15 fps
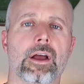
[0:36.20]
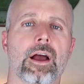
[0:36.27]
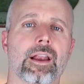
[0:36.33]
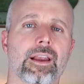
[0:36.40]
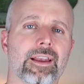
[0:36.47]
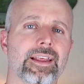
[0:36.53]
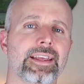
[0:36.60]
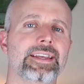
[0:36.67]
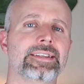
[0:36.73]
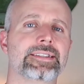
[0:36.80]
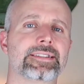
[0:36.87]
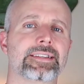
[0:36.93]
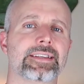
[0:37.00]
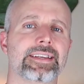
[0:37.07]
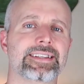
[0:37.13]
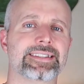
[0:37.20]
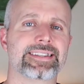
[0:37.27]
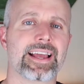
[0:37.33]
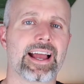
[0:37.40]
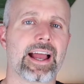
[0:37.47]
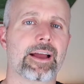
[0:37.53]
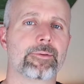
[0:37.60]
A lease is
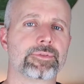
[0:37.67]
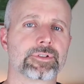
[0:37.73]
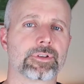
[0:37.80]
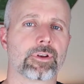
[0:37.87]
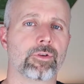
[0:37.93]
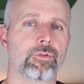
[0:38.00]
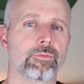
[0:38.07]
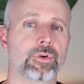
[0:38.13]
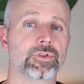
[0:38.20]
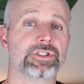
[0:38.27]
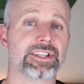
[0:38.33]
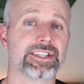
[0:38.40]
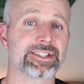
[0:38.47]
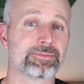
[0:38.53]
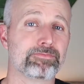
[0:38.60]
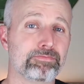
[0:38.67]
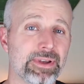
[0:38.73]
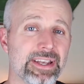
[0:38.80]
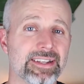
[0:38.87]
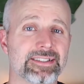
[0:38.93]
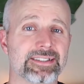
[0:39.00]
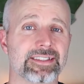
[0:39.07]
the absolute most
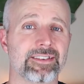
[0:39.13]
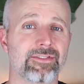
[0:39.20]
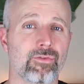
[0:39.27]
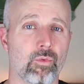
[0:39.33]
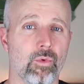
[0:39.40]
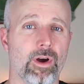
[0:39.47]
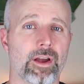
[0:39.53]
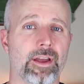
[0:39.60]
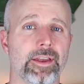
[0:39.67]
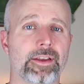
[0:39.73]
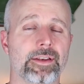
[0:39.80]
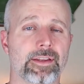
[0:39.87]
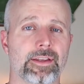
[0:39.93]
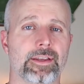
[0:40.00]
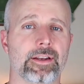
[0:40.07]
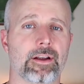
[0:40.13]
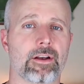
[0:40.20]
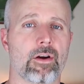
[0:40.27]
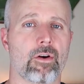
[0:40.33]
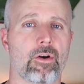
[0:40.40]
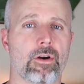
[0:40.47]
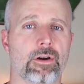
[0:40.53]
expensive way to get a
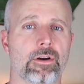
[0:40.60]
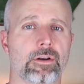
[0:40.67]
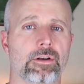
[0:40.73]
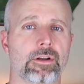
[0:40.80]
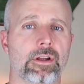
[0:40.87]
car.